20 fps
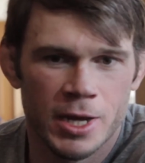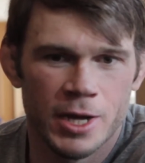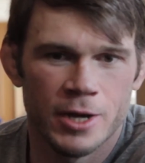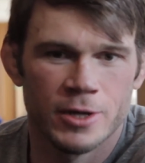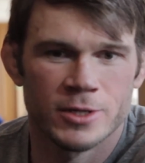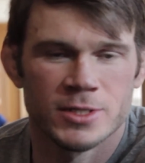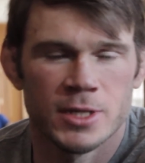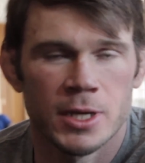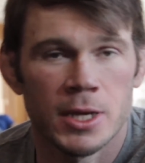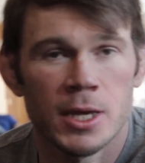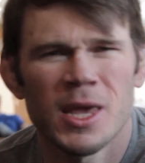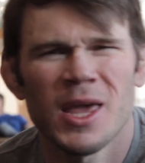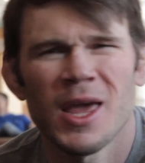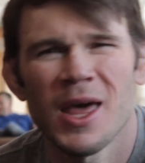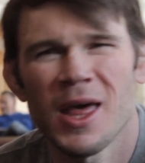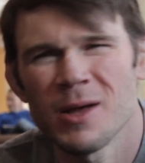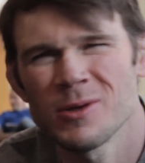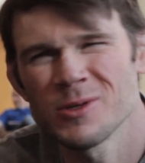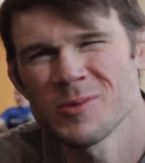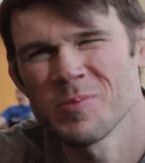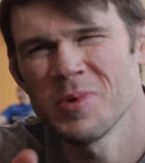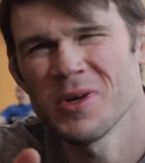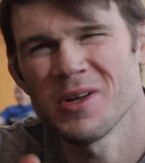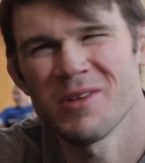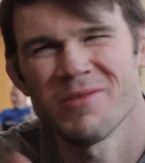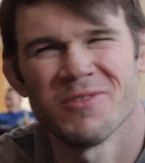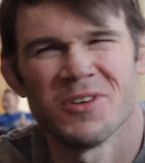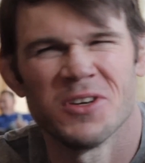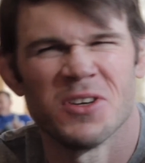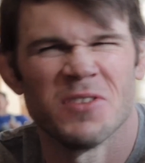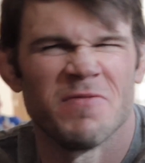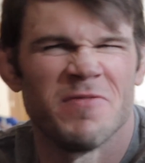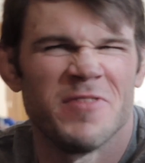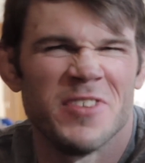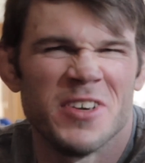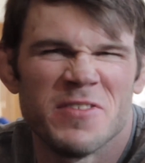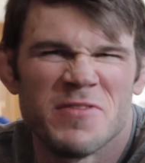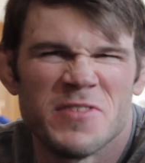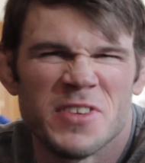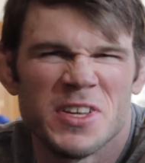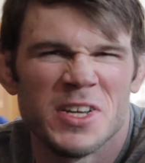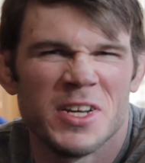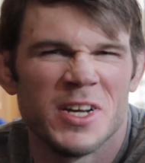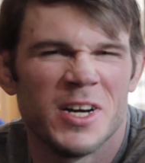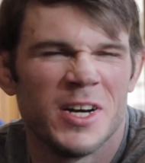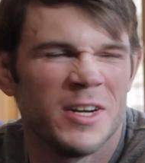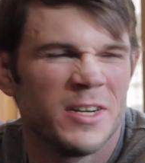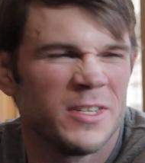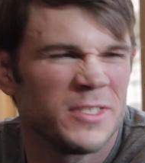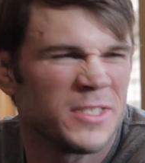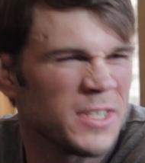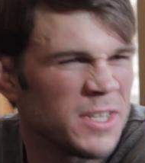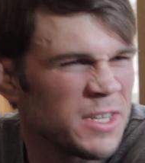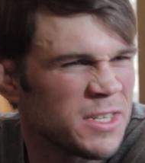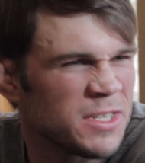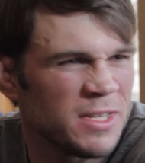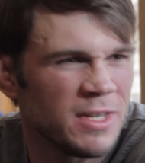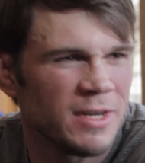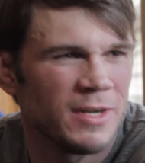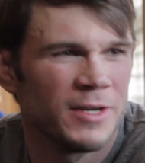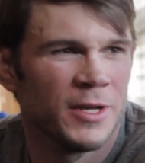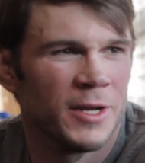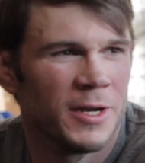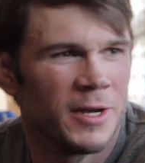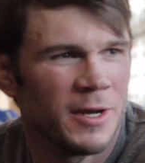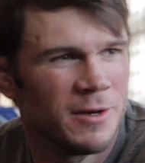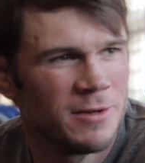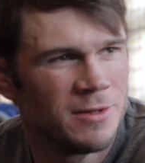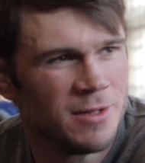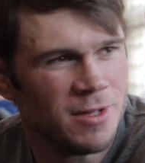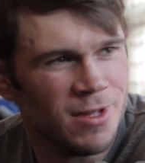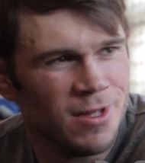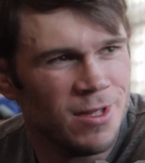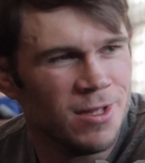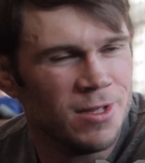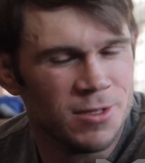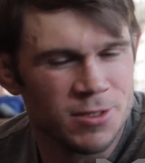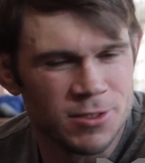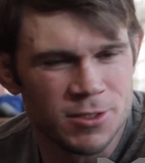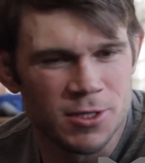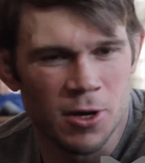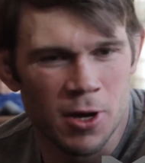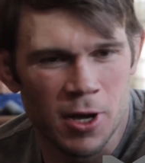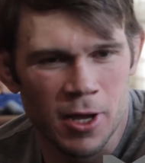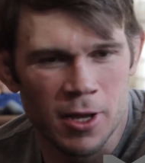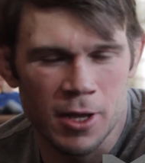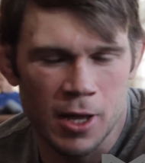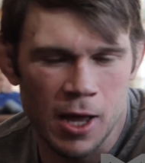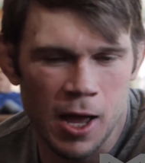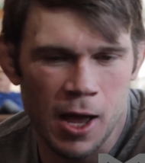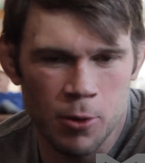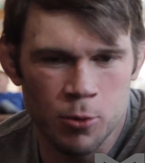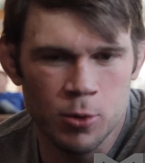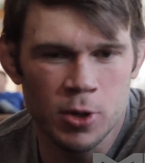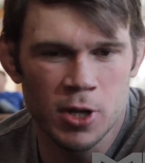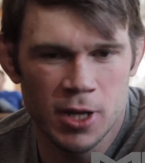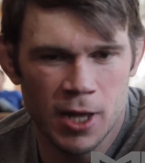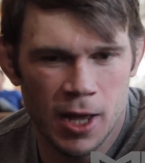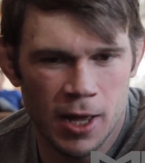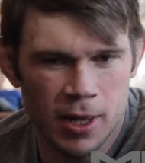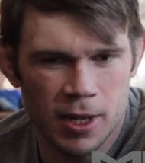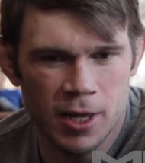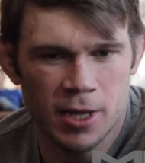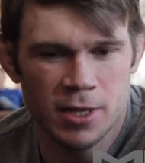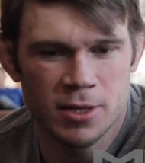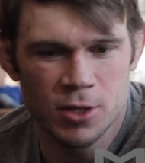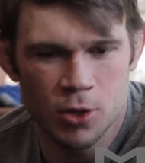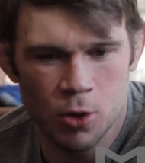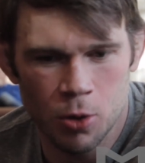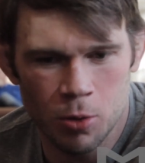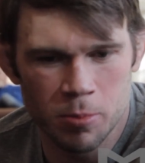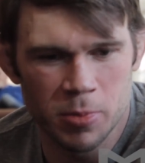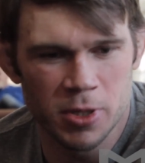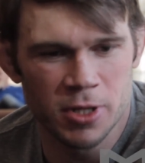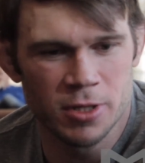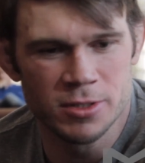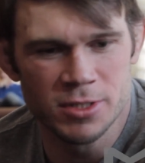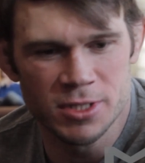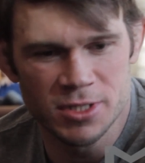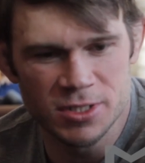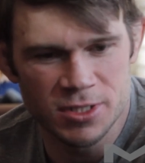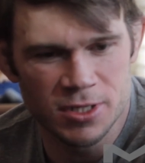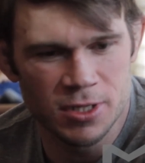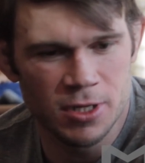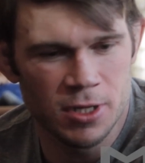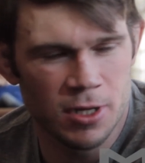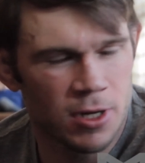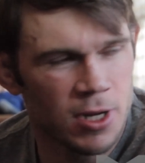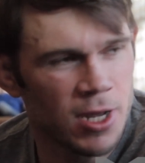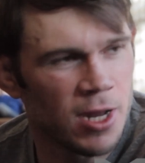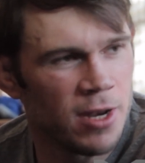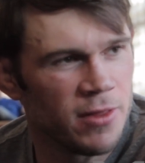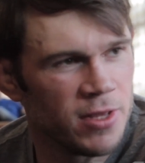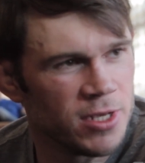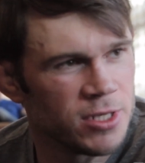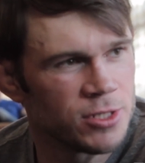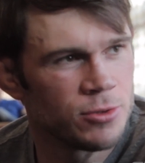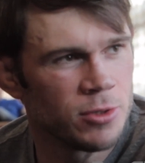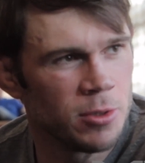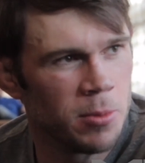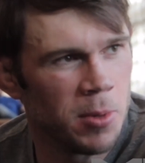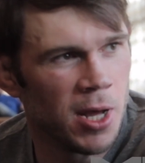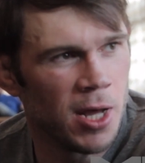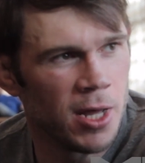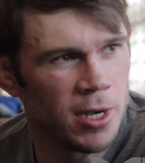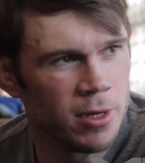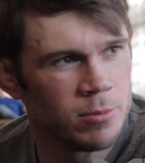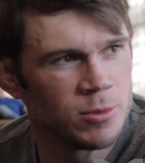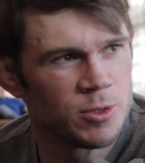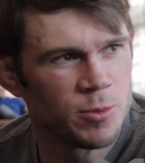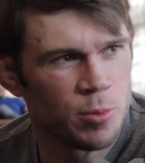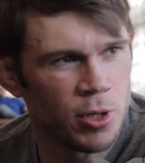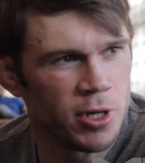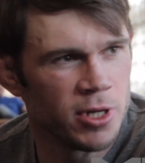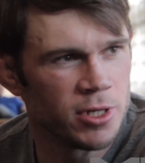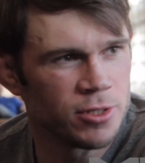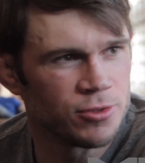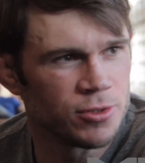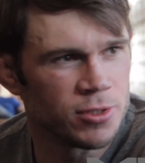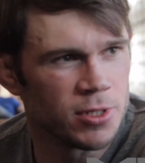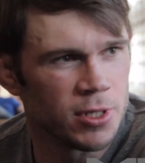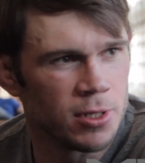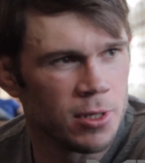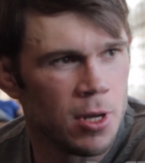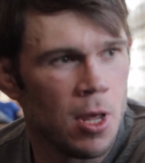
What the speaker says: Here it's like, I was built in the 1500s, 16, Yeah. So I like the old buildings and, kind of the history behind them. It's pretty interesting.